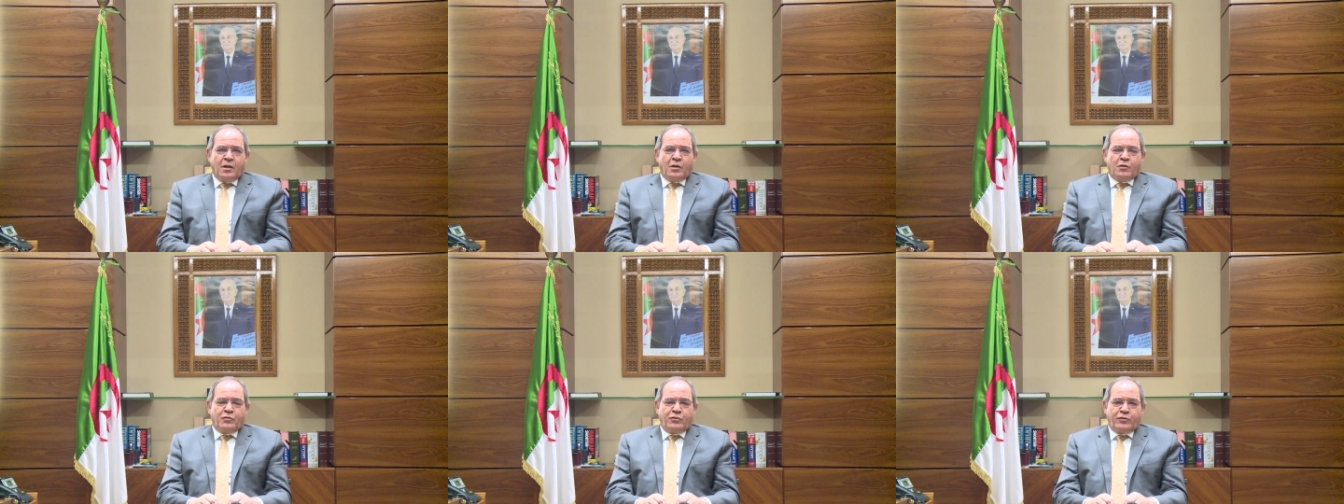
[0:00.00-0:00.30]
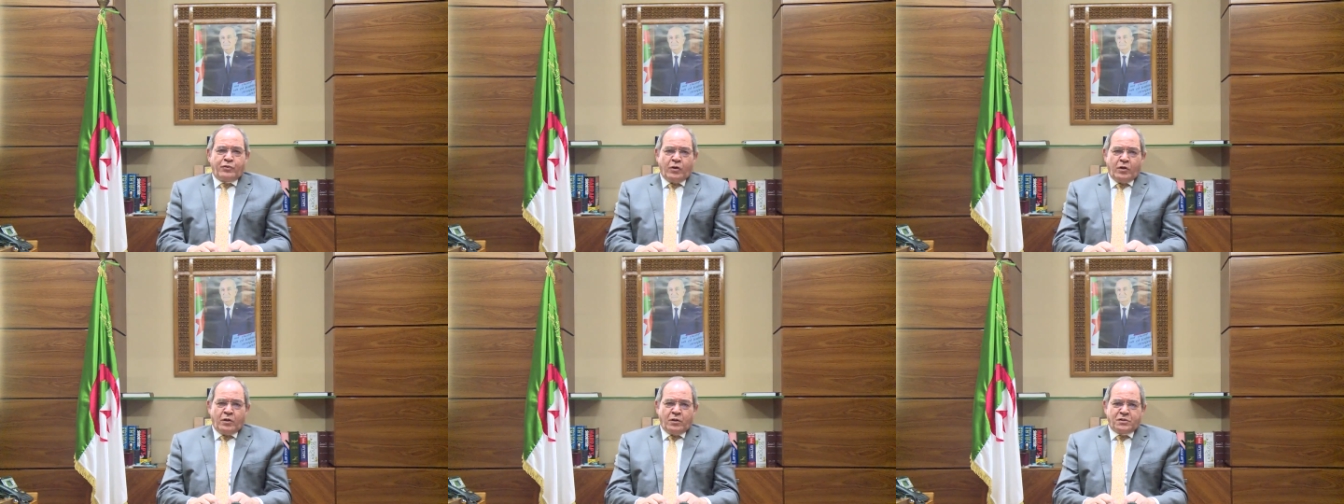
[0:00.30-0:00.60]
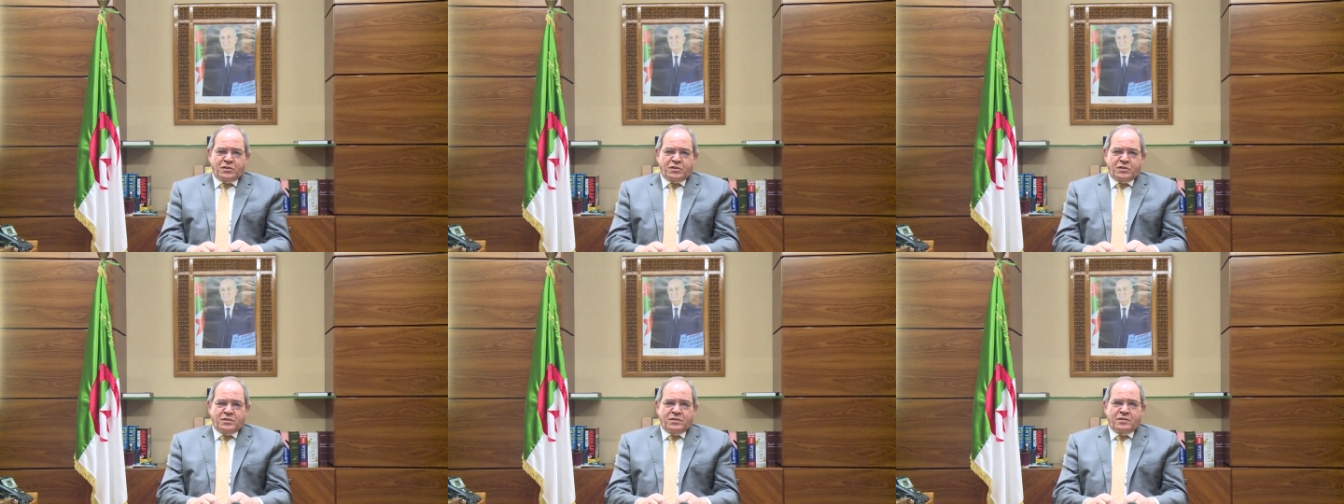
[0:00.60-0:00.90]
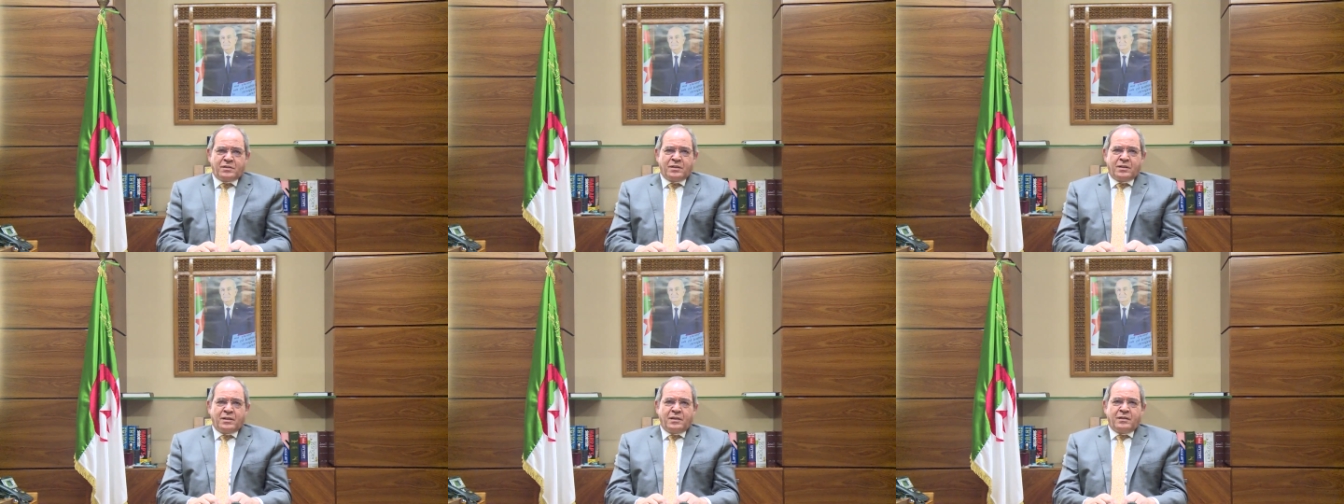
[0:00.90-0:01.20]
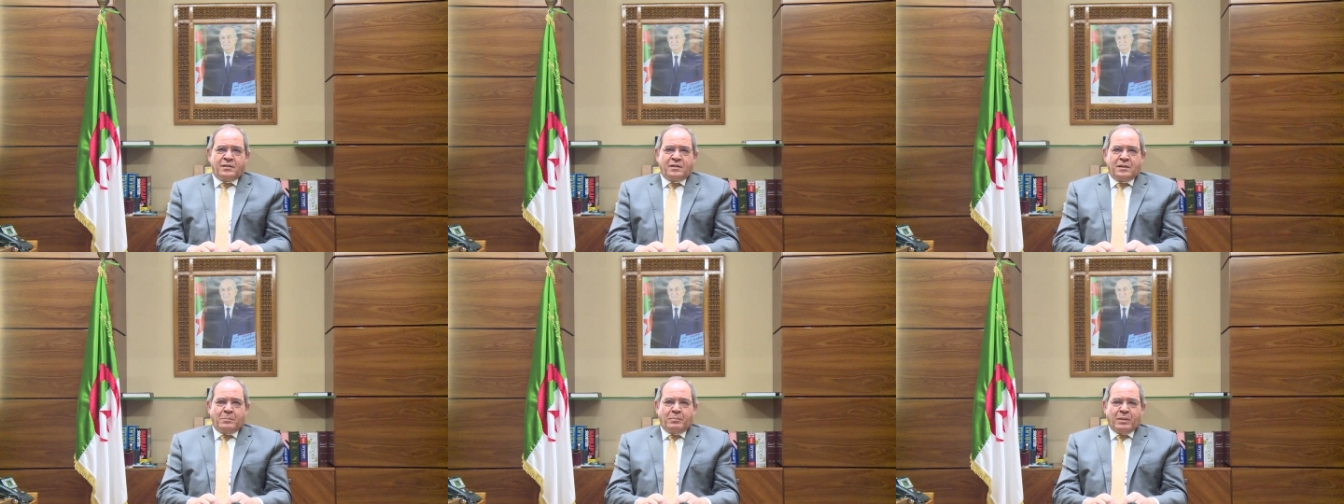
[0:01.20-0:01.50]
First,
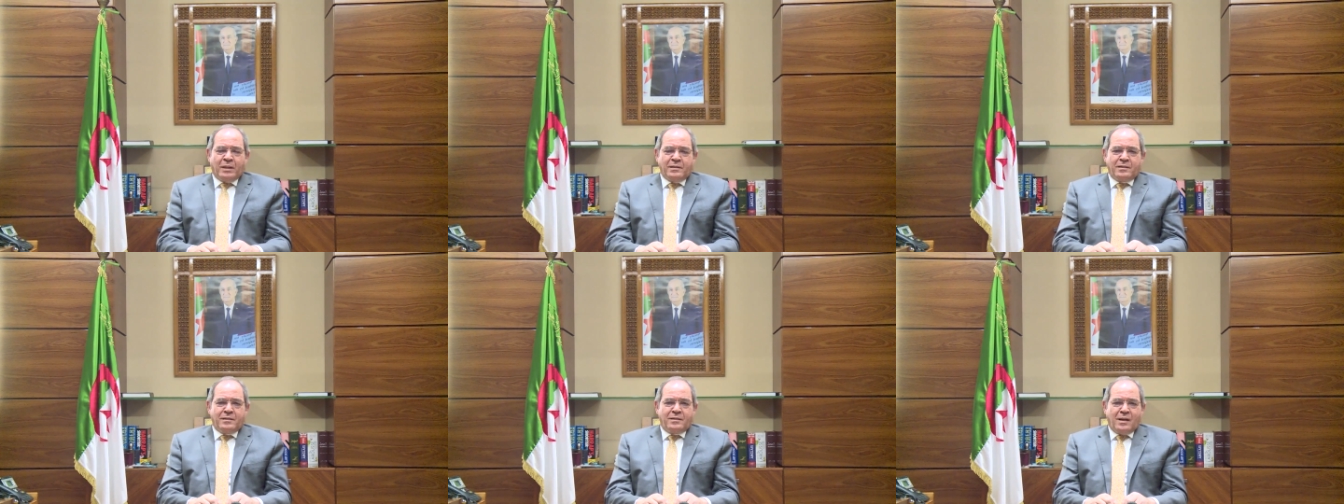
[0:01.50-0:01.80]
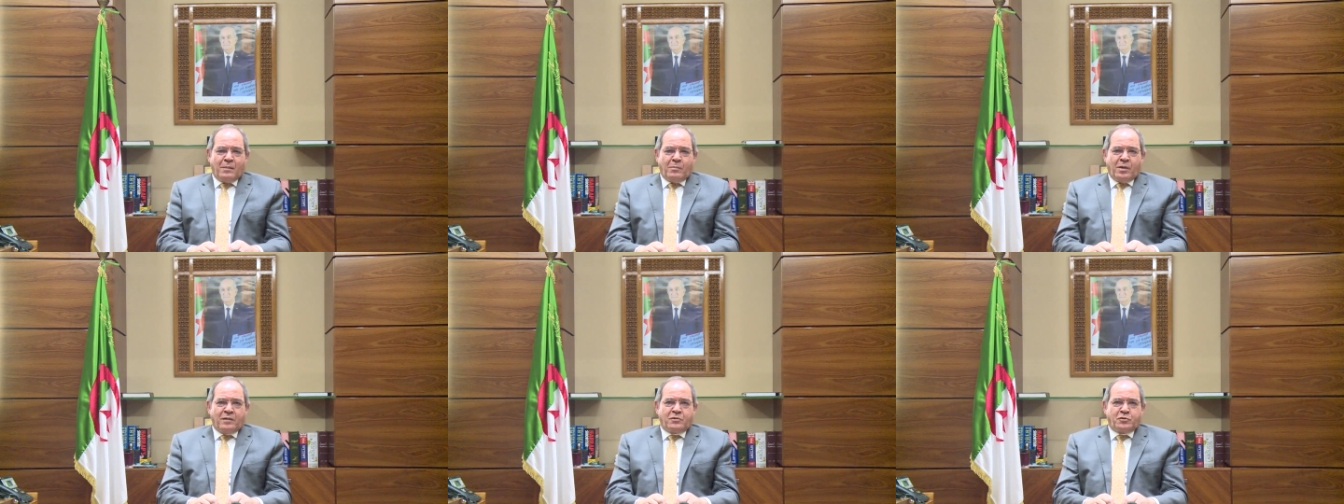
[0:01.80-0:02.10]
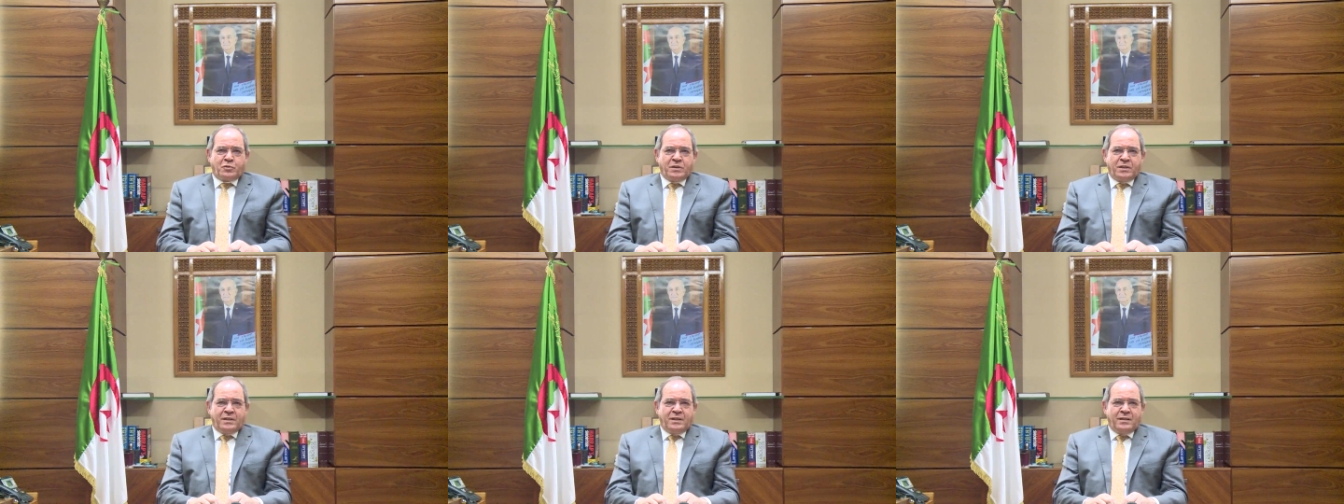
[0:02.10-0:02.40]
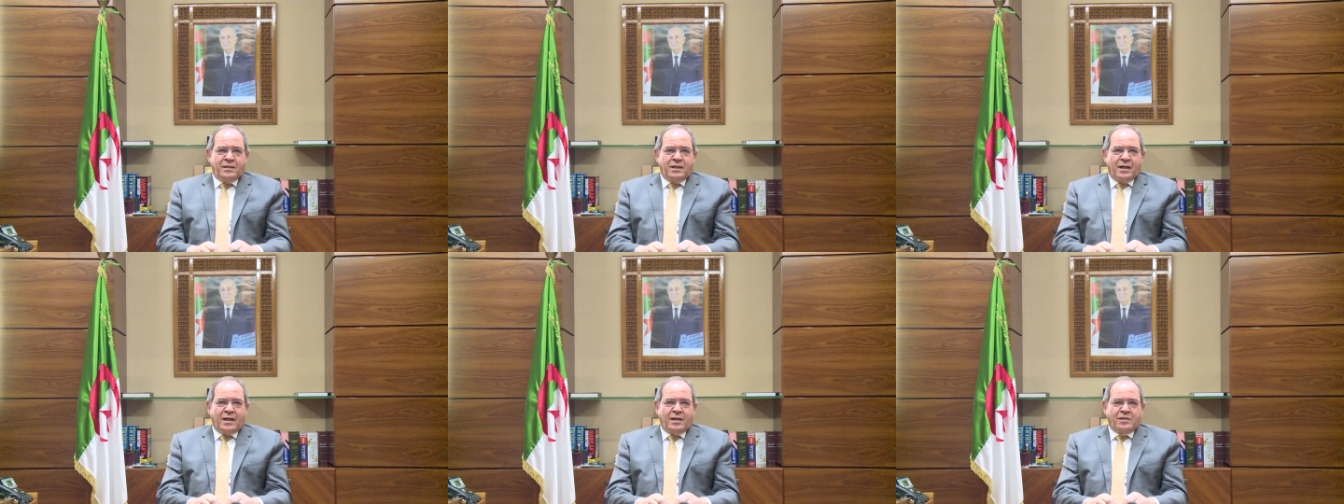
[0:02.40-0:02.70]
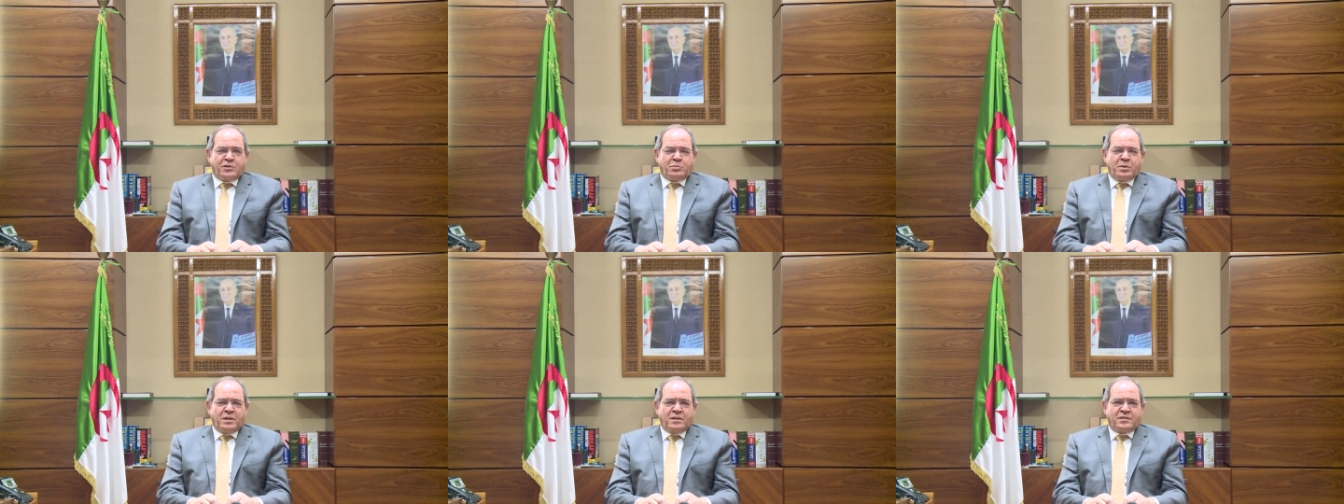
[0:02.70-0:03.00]
the Pelindaba Treaty
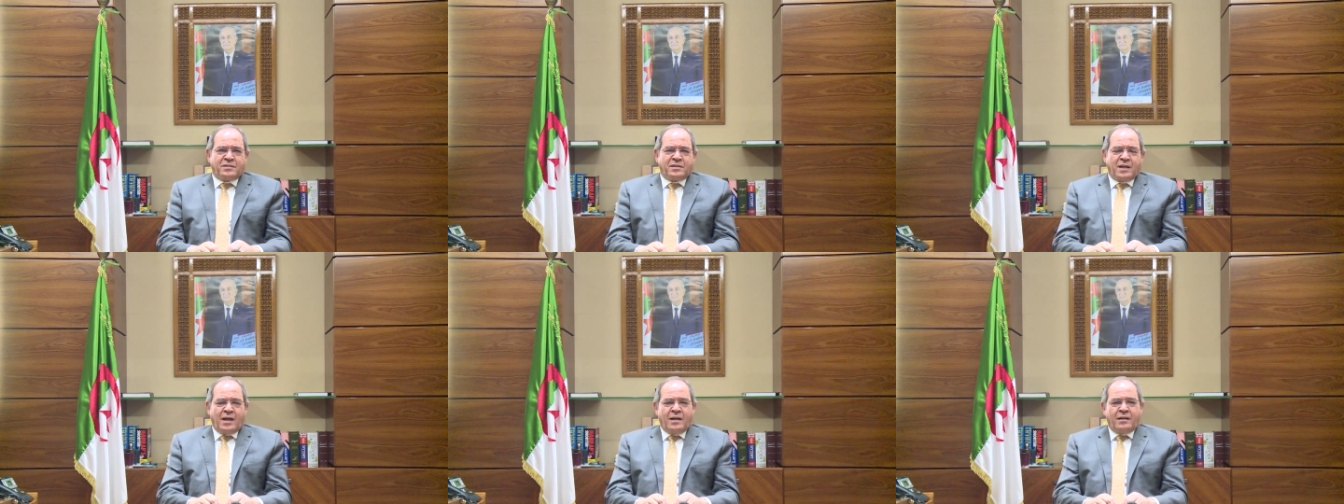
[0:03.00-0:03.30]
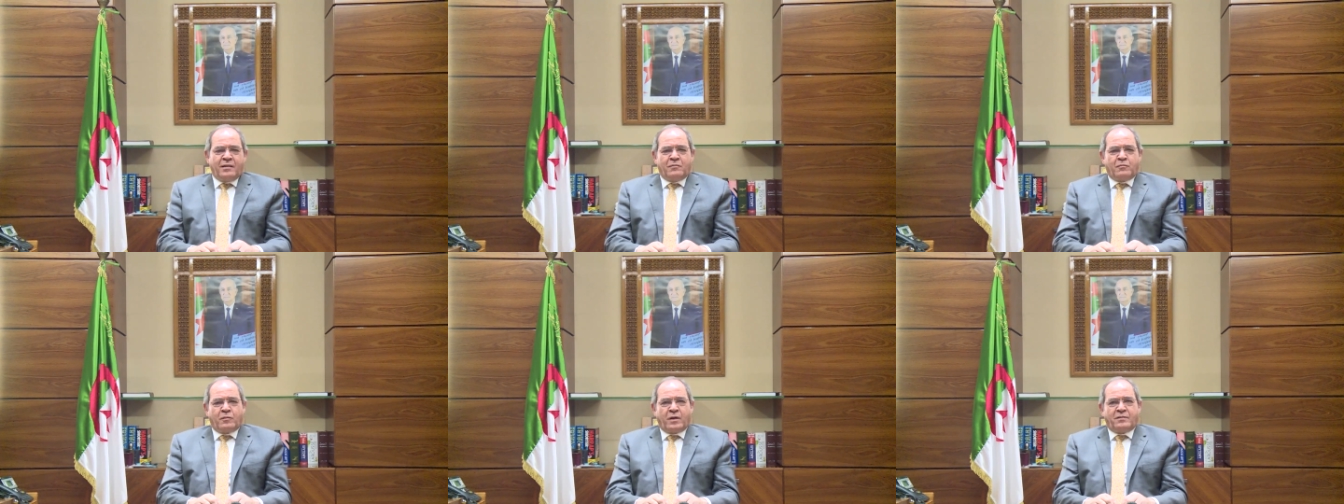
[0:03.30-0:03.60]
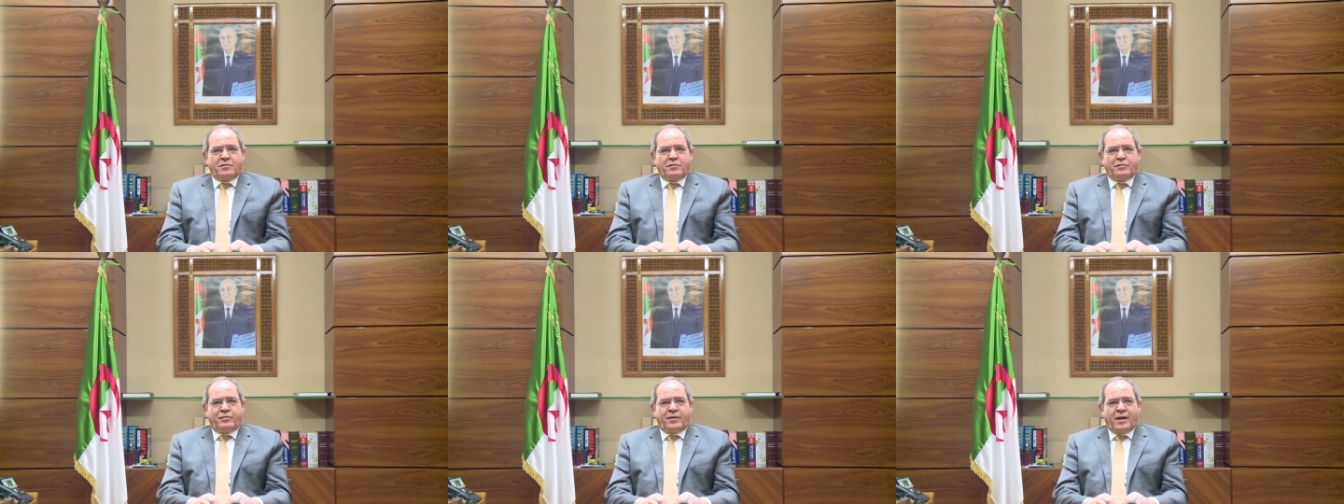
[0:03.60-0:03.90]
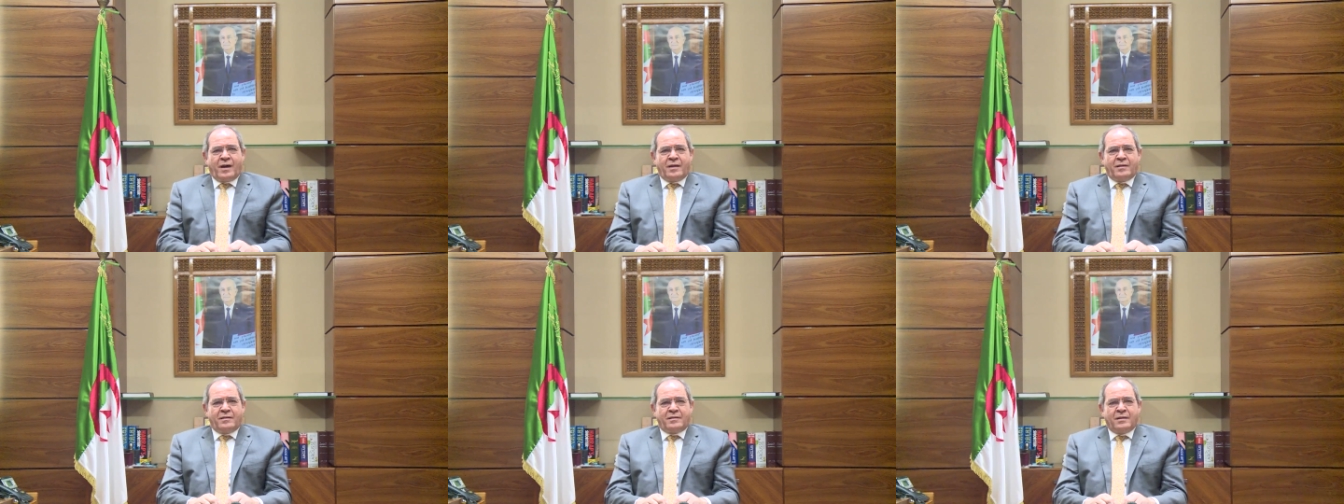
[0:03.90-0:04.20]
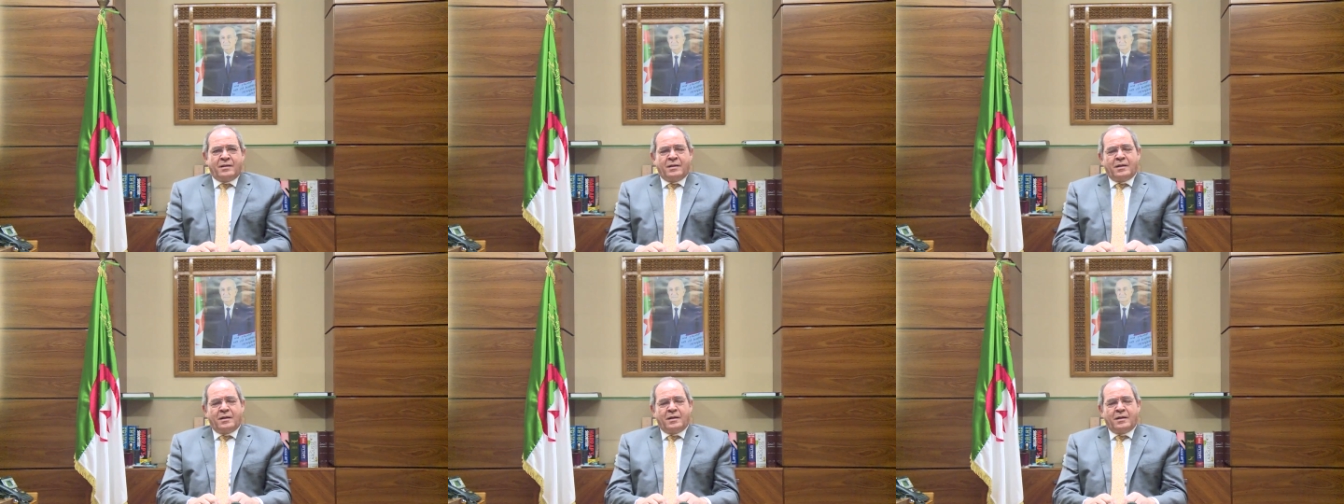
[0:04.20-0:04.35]
has been signed and ratified